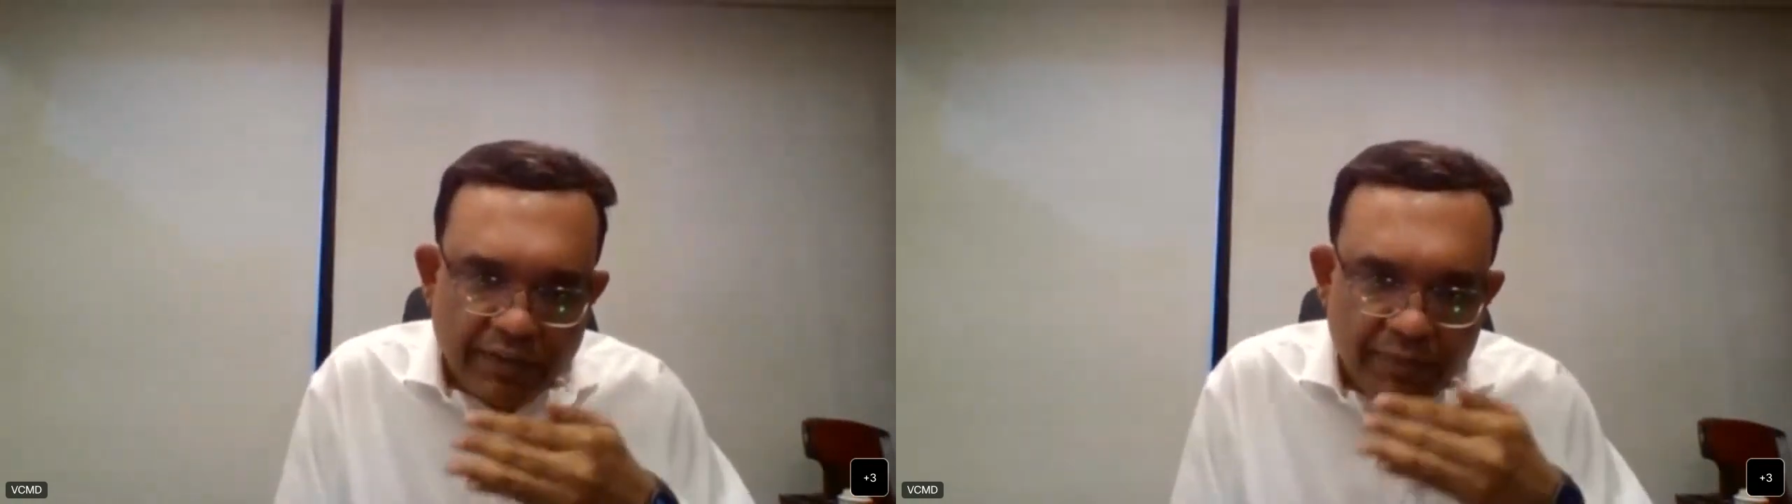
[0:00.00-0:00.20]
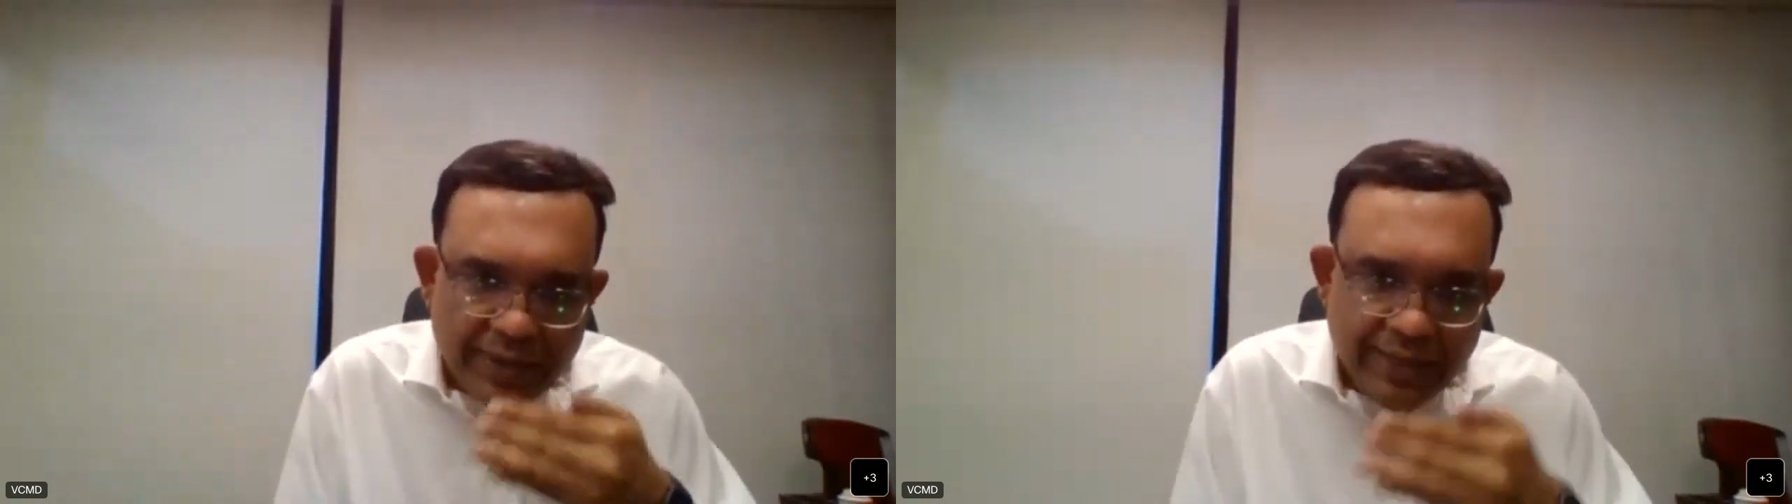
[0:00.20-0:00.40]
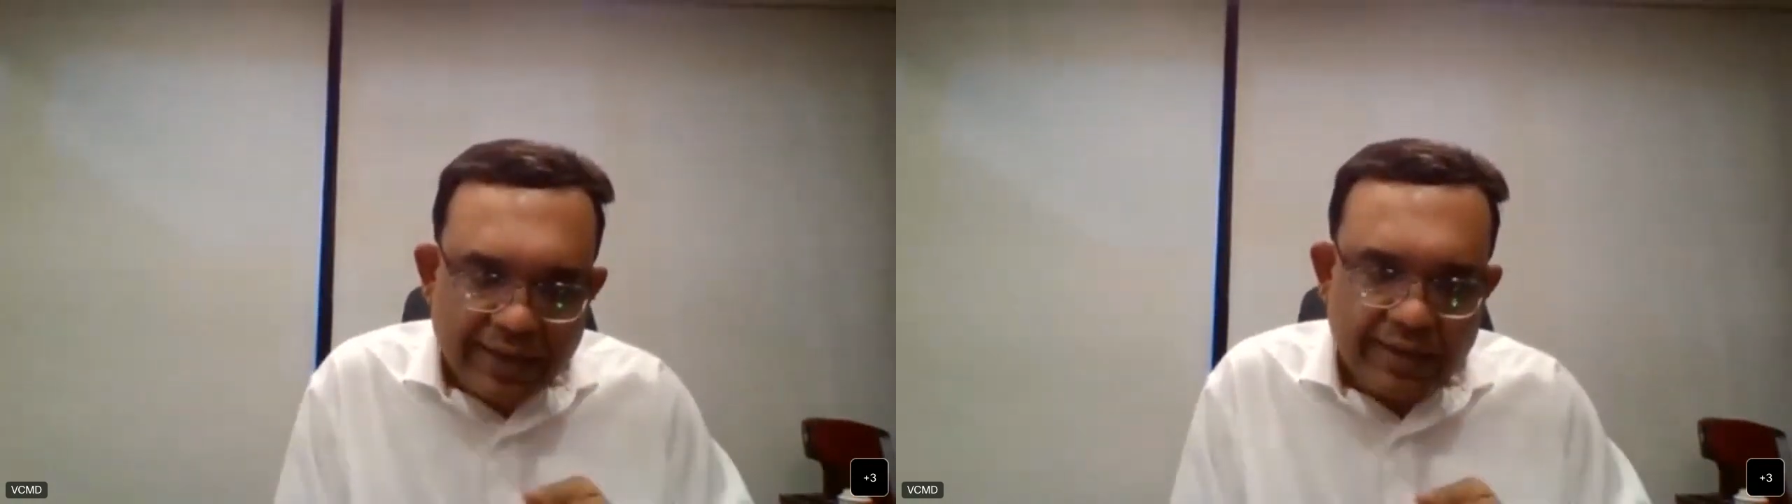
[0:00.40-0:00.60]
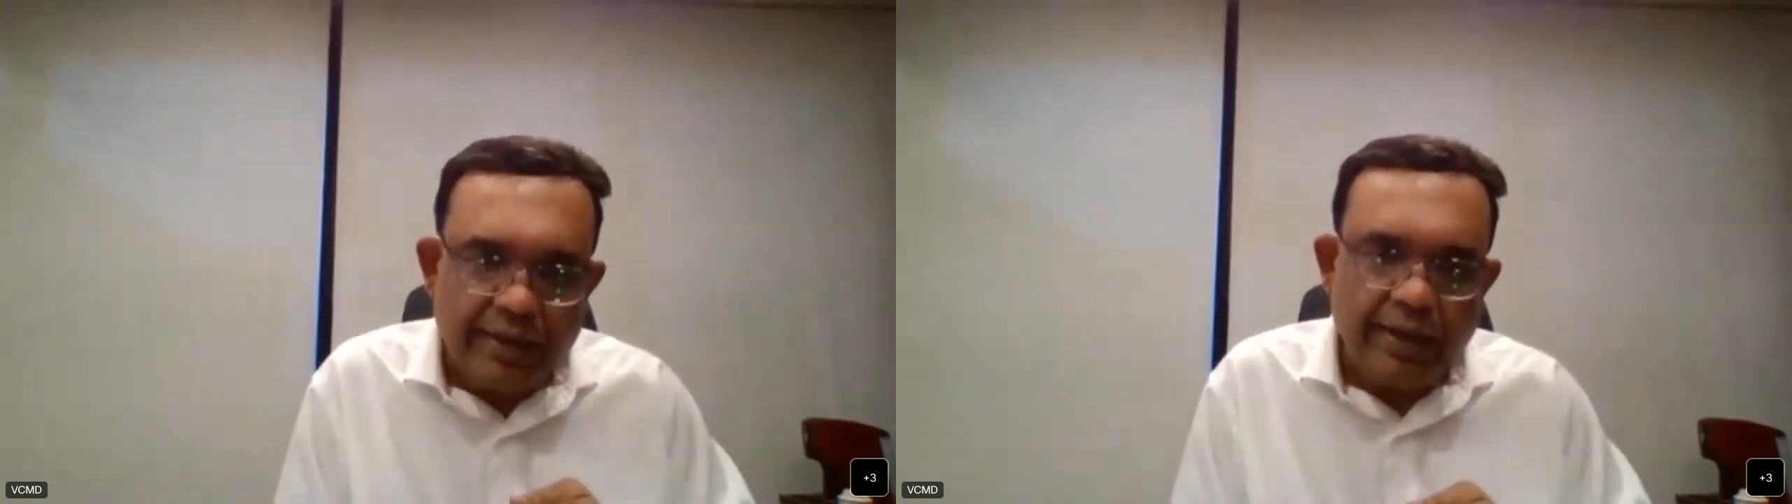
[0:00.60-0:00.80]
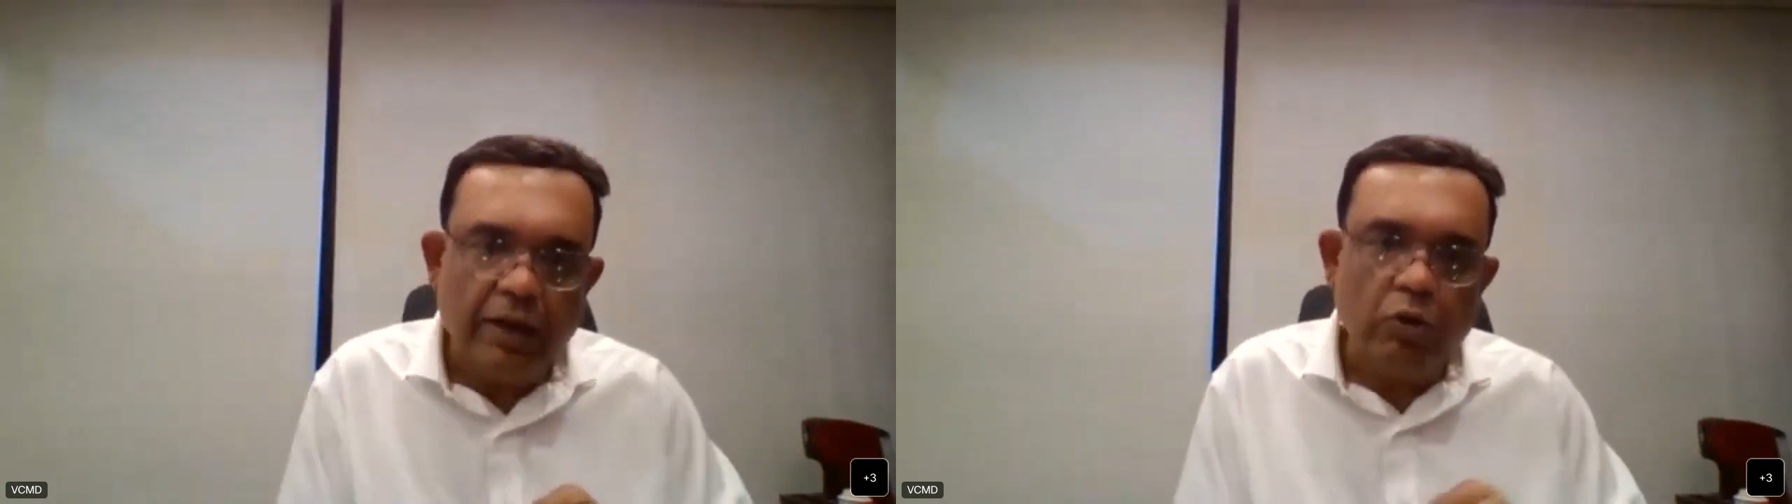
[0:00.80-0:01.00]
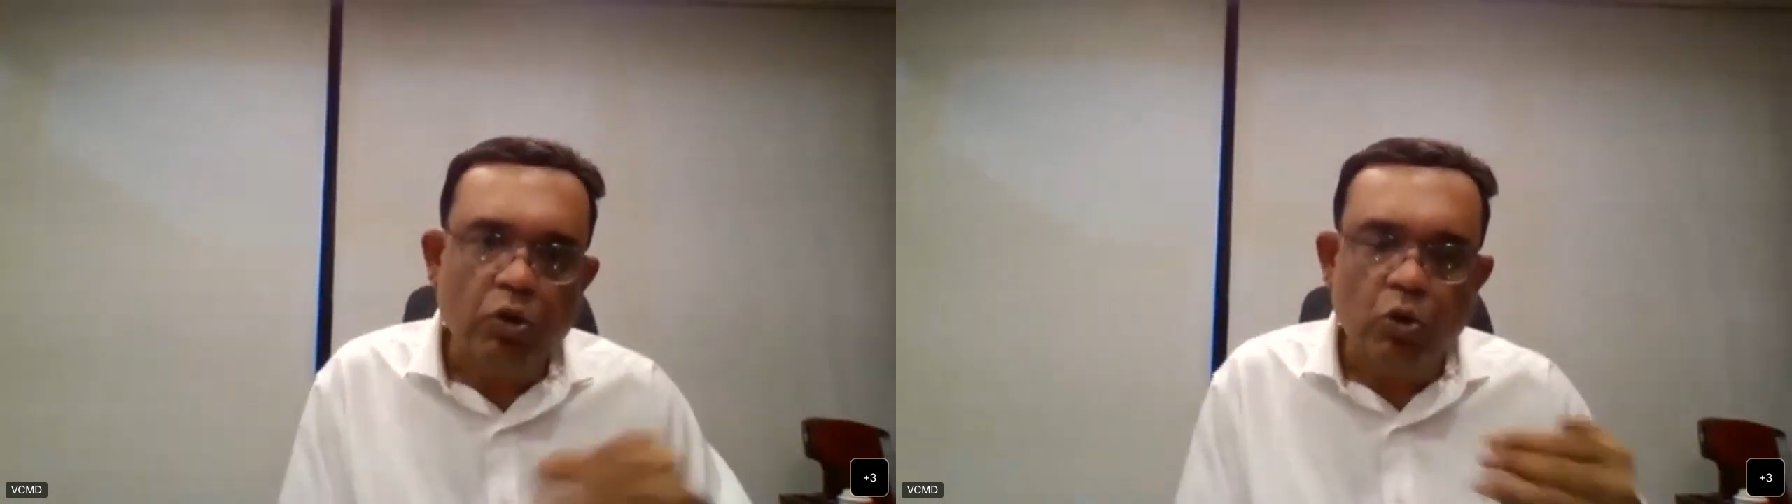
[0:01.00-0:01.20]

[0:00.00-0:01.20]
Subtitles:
have been tendered out.